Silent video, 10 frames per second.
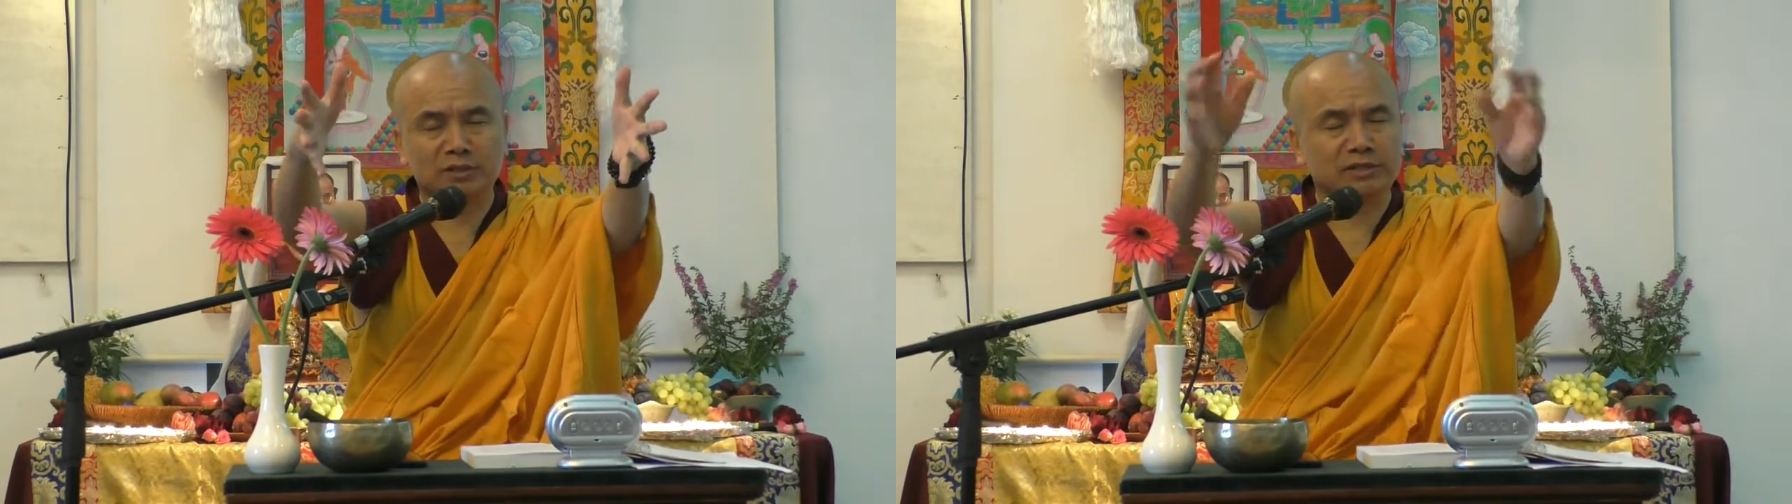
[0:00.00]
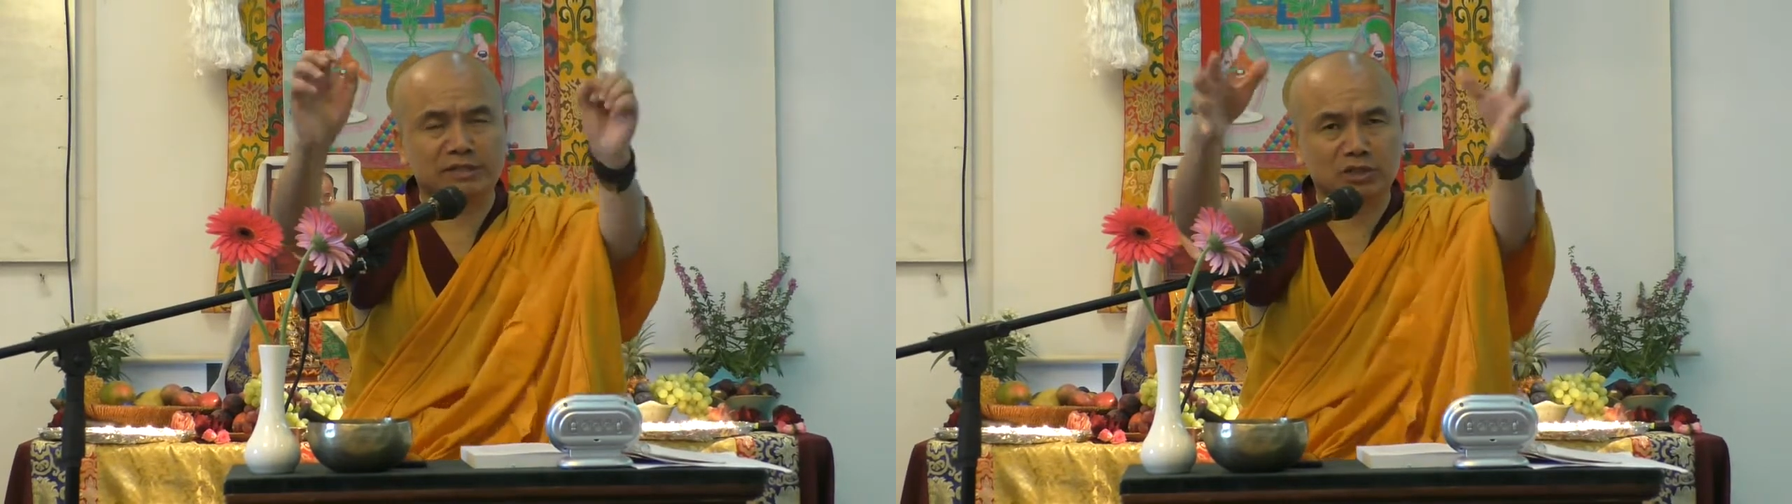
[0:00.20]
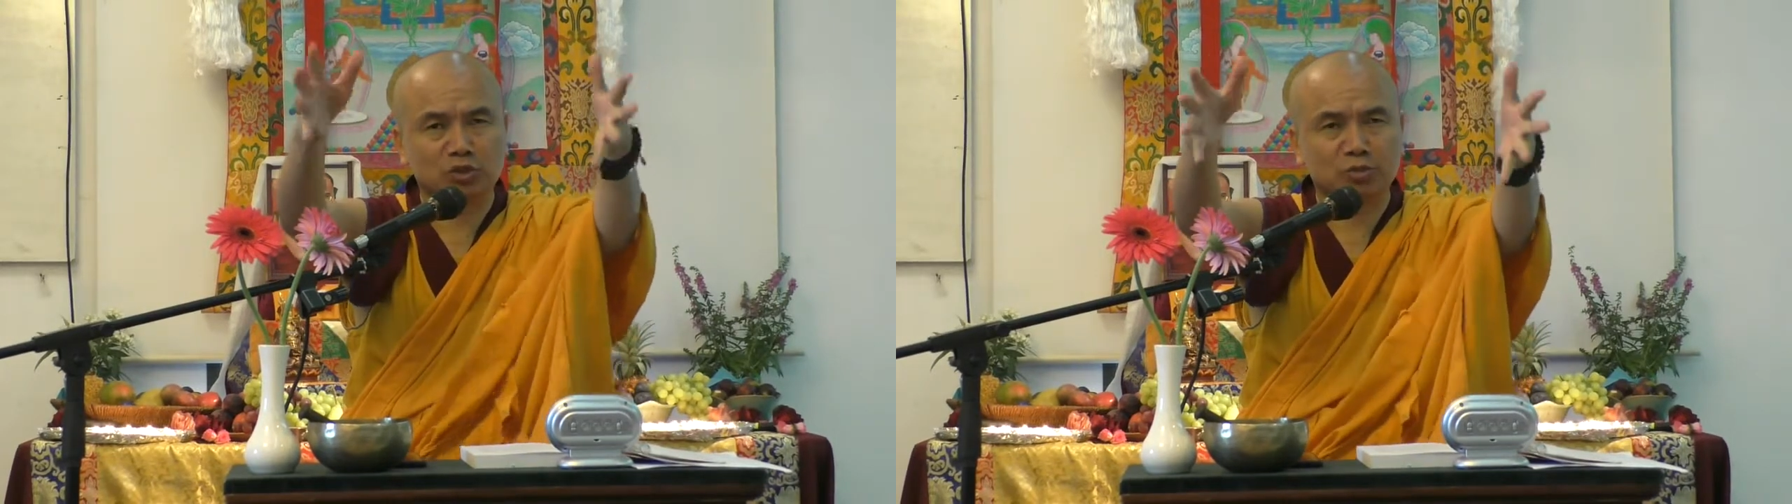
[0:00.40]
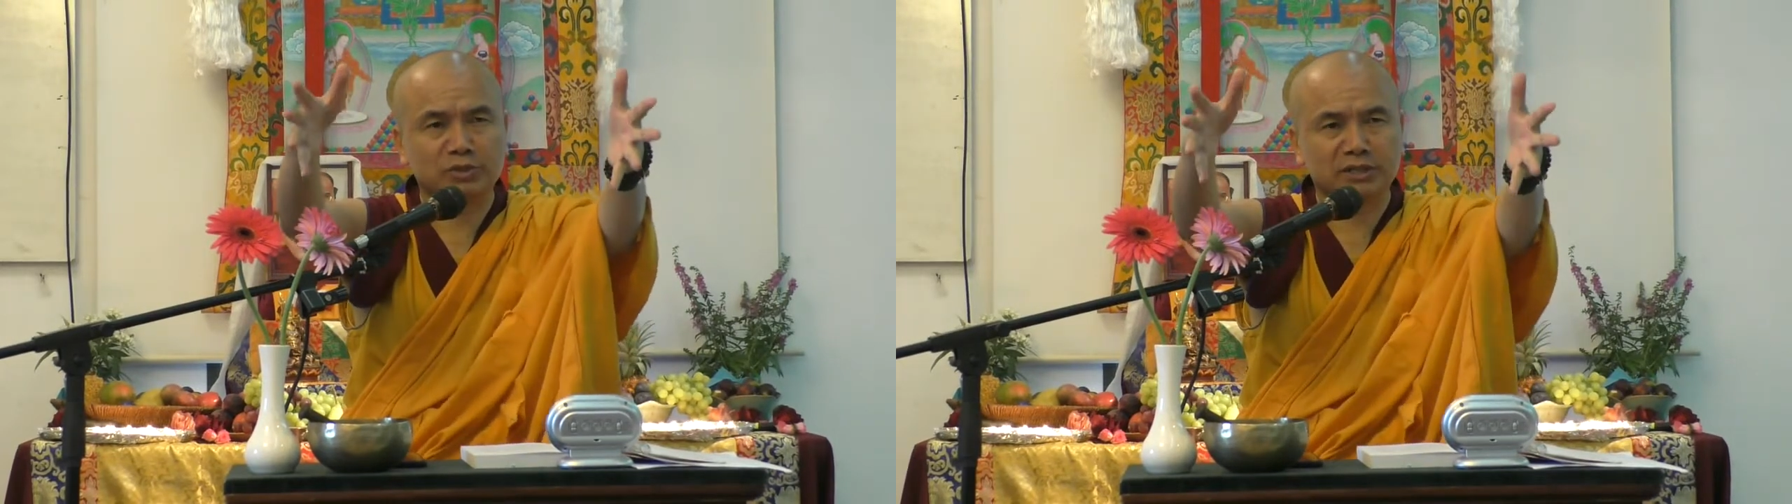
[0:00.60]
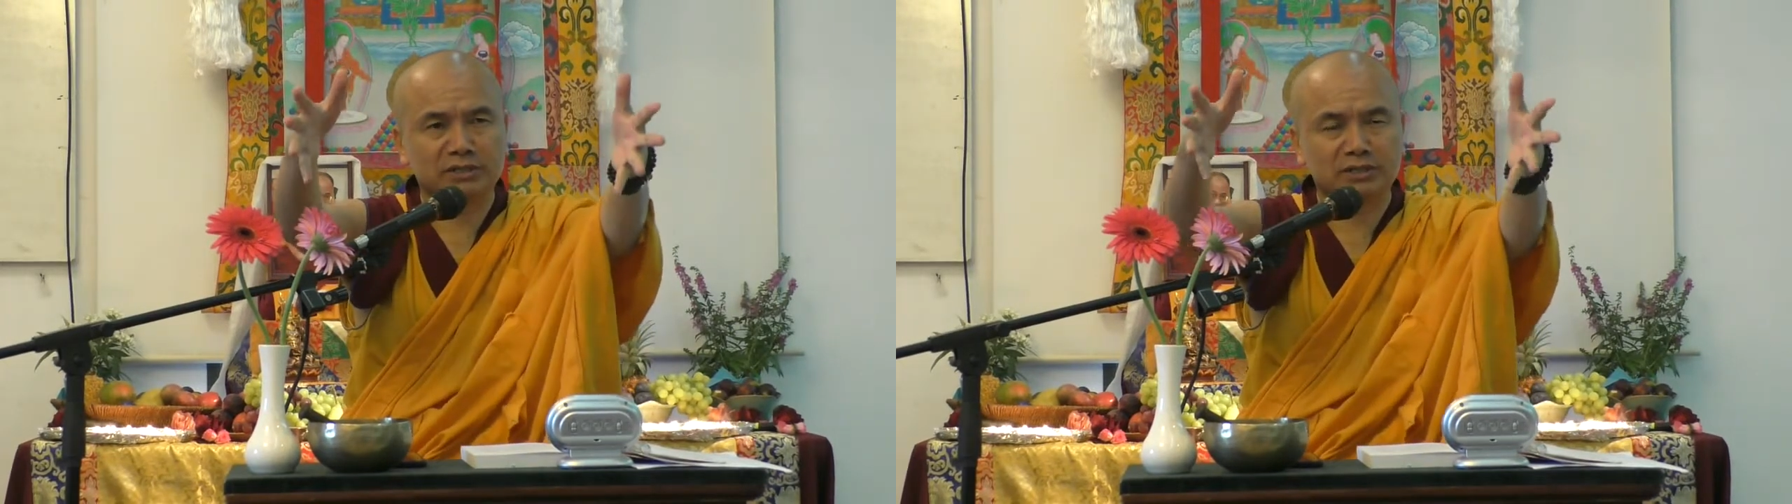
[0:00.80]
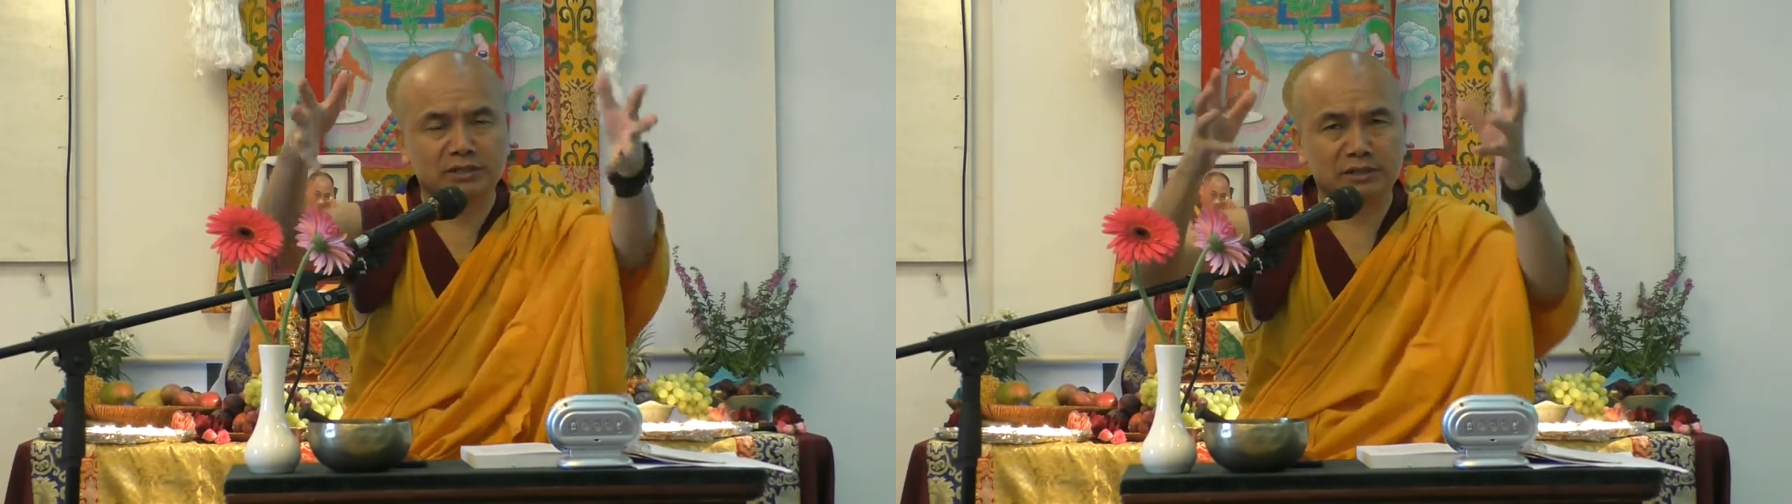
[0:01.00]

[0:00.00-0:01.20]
the 6 objects,